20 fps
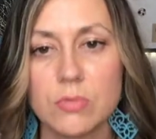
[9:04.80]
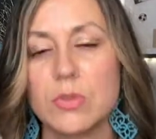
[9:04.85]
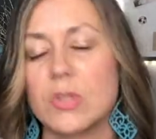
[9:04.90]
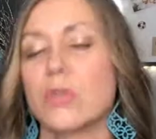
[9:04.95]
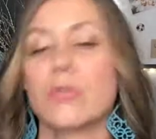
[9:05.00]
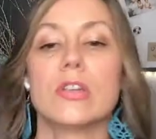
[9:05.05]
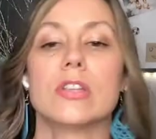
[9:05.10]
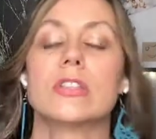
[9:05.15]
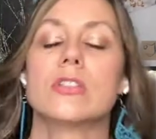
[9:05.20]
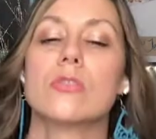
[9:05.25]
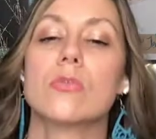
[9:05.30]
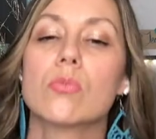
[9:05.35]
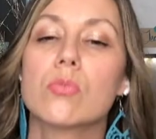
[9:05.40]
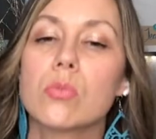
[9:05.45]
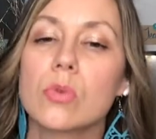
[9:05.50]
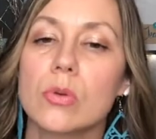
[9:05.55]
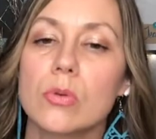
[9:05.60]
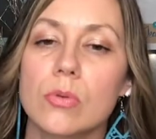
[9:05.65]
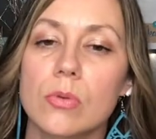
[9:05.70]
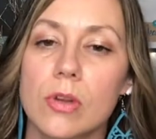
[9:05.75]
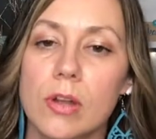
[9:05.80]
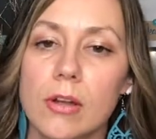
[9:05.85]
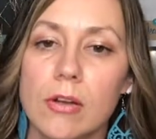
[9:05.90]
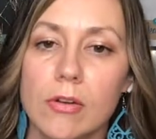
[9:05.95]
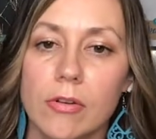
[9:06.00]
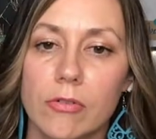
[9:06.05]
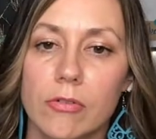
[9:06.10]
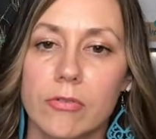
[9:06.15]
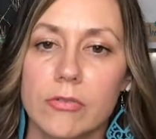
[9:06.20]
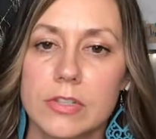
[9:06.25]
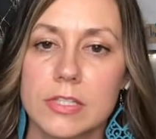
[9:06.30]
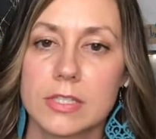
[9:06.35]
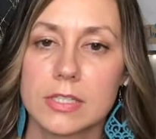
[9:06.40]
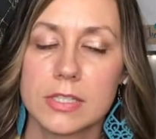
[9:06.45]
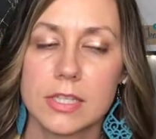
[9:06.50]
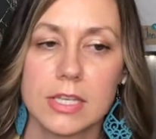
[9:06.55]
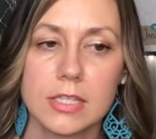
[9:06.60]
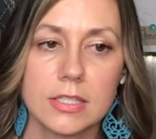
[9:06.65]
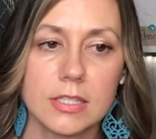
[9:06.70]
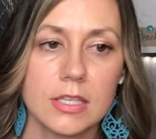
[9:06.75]
We know that's the root of
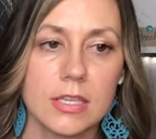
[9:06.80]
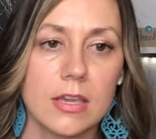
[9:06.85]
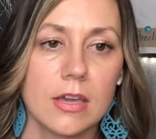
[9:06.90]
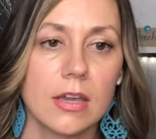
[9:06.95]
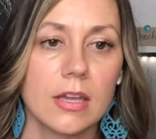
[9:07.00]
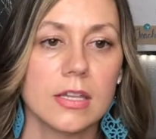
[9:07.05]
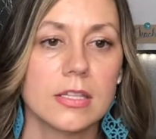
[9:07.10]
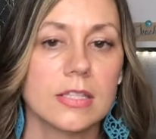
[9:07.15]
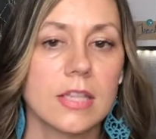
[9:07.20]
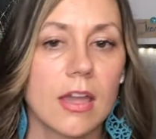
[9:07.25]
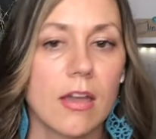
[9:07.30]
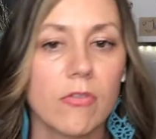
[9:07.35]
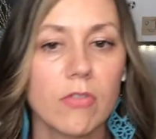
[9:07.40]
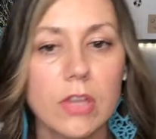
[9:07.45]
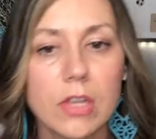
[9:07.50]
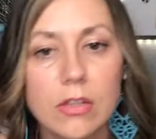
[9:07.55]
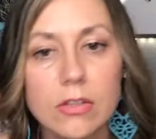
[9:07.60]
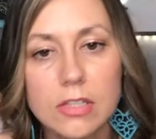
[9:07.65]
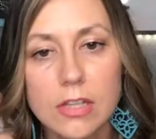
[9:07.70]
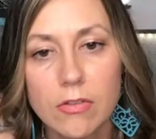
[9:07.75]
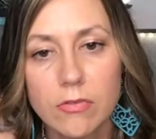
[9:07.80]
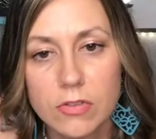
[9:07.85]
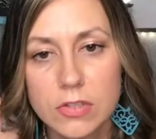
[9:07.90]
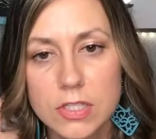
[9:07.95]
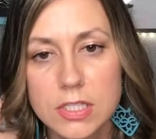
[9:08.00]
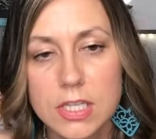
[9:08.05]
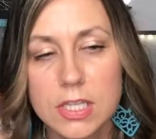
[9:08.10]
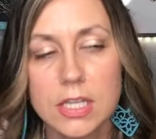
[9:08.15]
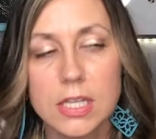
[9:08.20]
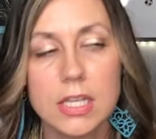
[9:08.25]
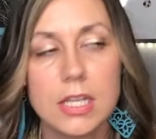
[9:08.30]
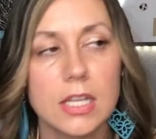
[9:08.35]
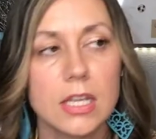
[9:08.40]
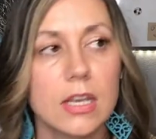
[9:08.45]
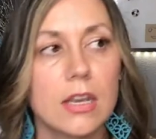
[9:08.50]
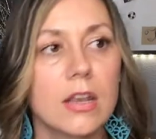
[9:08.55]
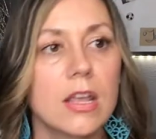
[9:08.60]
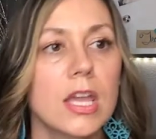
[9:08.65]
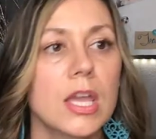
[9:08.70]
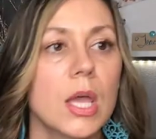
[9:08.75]
dyslexia, is having a deficit
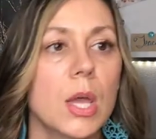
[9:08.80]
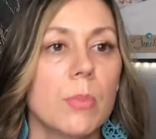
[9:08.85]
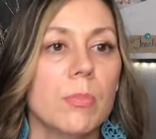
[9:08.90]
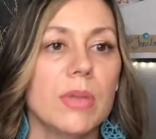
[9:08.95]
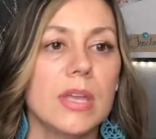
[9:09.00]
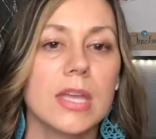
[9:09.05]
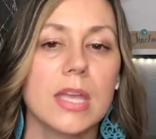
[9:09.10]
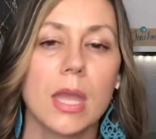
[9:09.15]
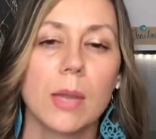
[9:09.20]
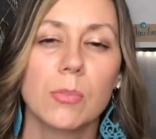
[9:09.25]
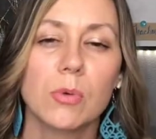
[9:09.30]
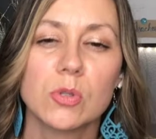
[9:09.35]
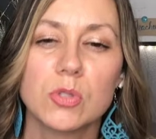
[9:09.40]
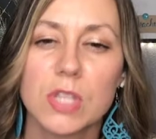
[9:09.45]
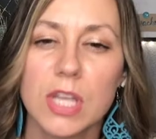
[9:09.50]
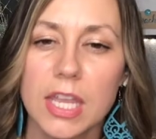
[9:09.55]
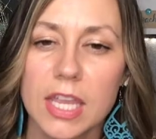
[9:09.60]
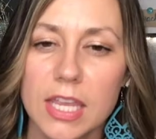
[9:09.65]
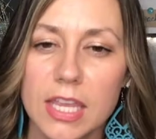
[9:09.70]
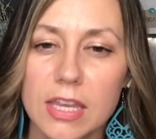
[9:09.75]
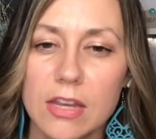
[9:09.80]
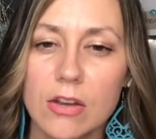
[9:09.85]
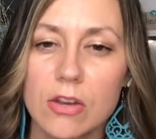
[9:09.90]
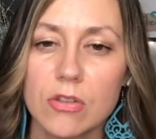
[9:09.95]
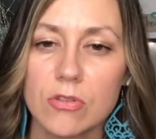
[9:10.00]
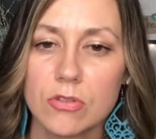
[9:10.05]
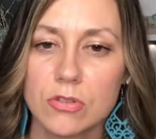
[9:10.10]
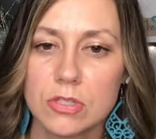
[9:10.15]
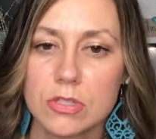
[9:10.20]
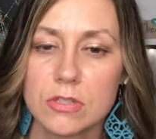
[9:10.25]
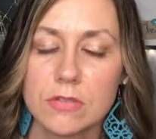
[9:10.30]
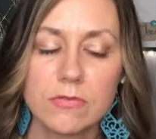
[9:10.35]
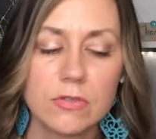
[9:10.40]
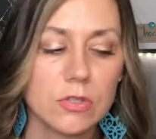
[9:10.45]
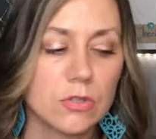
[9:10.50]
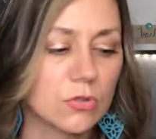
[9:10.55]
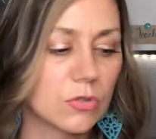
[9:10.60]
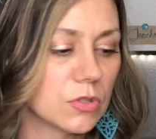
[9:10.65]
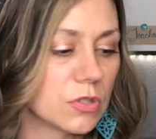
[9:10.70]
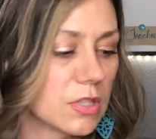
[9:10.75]
in being able to hear those
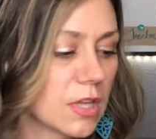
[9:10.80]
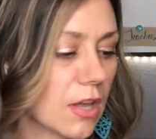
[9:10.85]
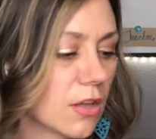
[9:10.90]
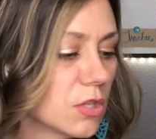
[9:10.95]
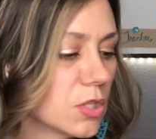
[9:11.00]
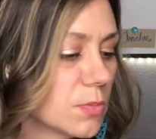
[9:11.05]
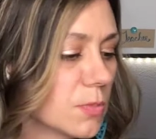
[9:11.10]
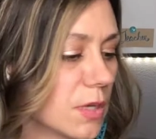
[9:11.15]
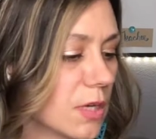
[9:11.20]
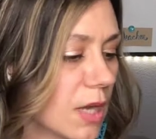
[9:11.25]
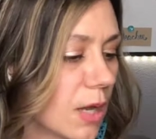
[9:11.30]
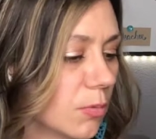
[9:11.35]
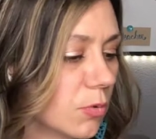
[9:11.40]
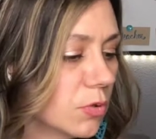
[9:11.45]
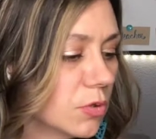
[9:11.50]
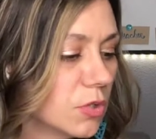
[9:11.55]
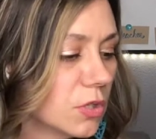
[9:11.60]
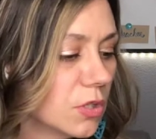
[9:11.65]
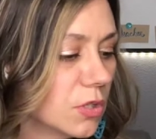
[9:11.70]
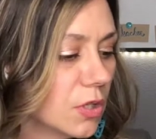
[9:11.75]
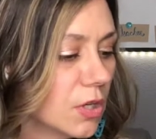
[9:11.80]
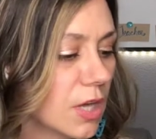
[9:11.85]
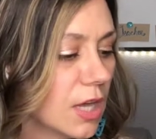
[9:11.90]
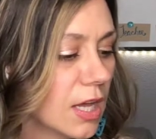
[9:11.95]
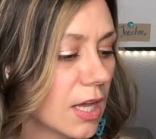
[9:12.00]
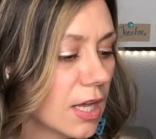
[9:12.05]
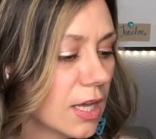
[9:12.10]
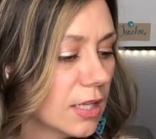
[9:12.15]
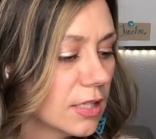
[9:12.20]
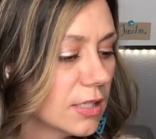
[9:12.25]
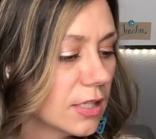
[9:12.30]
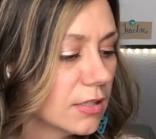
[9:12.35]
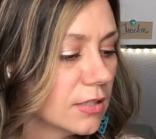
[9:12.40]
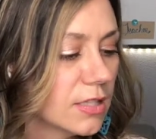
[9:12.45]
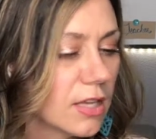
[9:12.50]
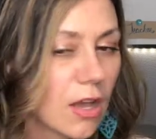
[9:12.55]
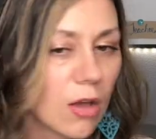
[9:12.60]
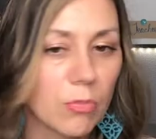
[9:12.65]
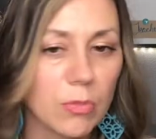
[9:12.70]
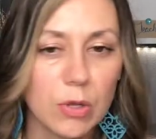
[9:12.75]
individual sounds, being able to
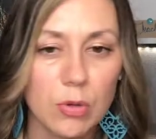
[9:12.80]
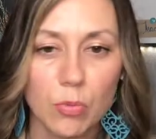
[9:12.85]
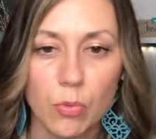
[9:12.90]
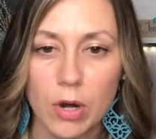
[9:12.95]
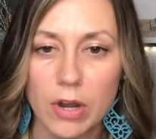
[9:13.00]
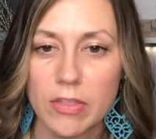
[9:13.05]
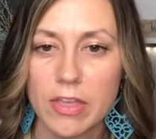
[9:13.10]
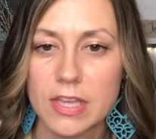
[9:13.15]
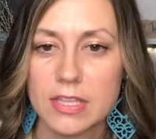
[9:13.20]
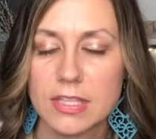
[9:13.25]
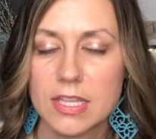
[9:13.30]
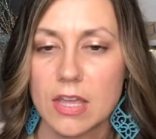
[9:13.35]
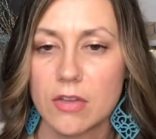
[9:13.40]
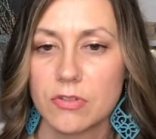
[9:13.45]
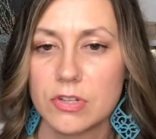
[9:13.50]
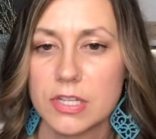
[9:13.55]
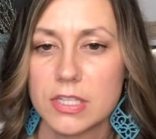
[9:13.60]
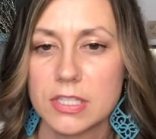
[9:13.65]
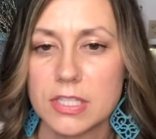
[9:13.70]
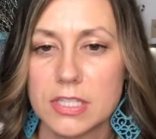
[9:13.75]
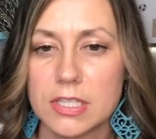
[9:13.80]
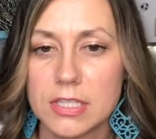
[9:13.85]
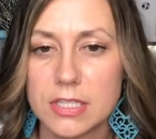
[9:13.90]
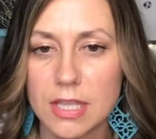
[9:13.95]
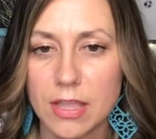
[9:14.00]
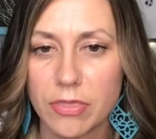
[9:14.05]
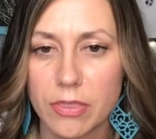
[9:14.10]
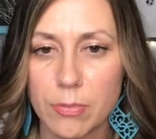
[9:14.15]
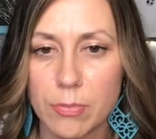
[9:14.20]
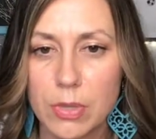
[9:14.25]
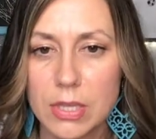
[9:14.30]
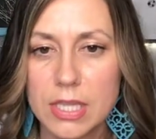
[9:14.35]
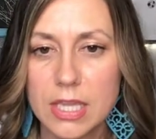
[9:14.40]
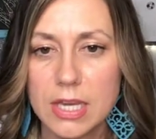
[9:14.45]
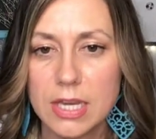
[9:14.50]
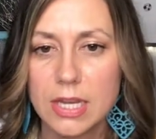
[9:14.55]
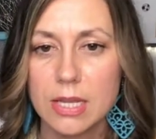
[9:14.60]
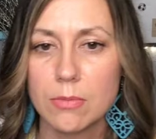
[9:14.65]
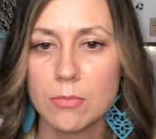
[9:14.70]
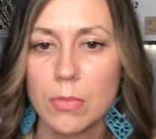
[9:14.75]
tell me where that sound is. It is at the
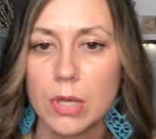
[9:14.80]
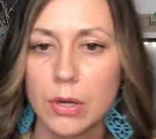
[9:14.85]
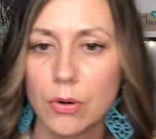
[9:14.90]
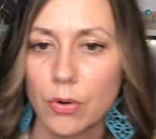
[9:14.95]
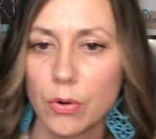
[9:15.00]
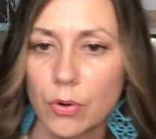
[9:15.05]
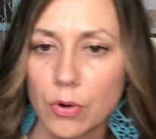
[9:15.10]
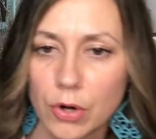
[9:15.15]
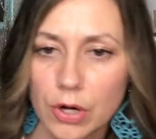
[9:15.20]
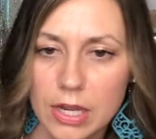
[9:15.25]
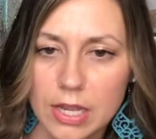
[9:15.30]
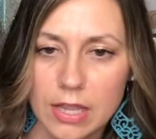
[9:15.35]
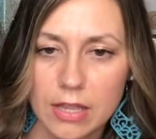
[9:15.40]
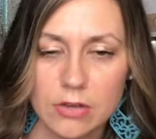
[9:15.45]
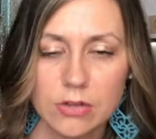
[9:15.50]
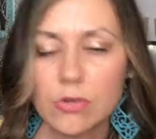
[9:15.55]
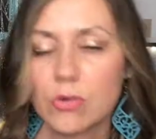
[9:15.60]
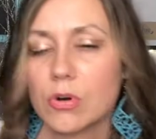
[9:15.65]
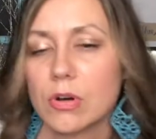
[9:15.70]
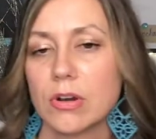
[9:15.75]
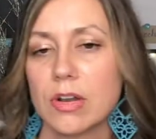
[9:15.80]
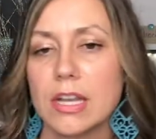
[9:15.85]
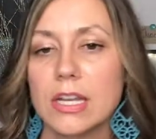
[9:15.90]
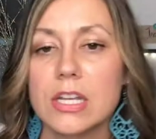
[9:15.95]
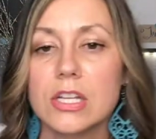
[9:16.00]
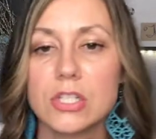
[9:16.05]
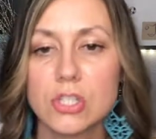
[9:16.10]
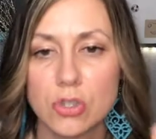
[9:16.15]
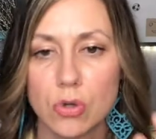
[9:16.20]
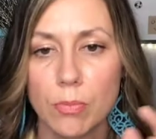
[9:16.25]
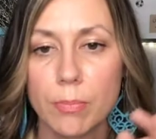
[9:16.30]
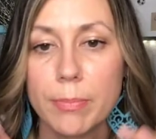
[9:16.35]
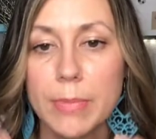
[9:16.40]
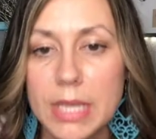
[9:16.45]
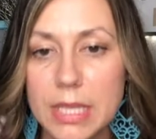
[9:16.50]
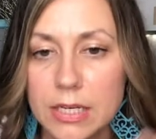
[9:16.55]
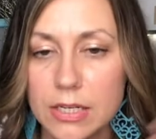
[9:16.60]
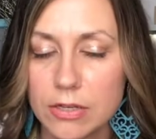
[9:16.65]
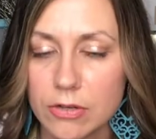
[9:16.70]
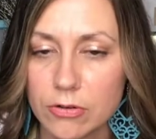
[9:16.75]
beginning, middle, or end, or initial,
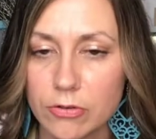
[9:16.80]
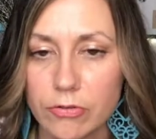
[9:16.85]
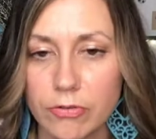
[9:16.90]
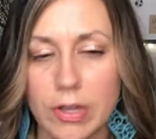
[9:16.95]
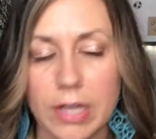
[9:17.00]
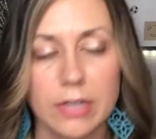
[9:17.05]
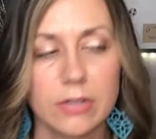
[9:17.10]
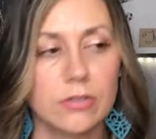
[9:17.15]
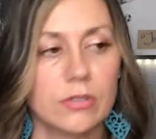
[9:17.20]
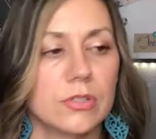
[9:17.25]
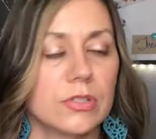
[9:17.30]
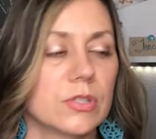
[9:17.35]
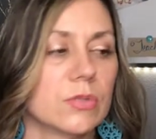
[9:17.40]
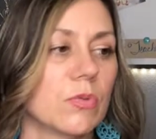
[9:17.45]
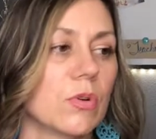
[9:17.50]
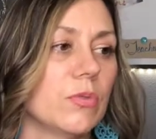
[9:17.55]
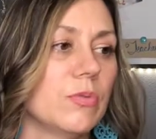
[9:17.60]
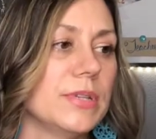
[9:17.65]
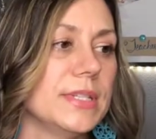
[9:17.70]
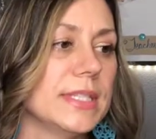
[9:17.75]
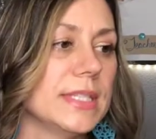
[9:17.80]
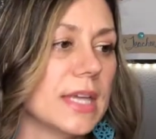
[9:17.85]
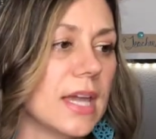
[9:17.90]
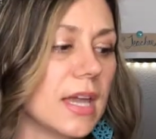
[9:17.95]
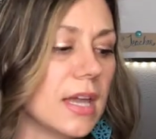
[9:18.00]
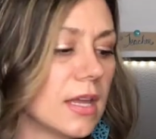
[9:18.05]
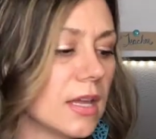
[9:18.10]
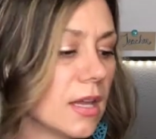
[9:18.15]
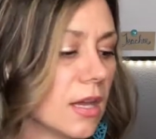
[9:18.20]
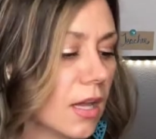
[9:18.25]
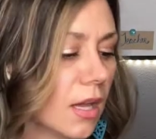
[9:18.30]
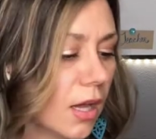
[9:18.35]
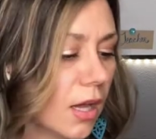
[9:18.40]
medial, final is what we say.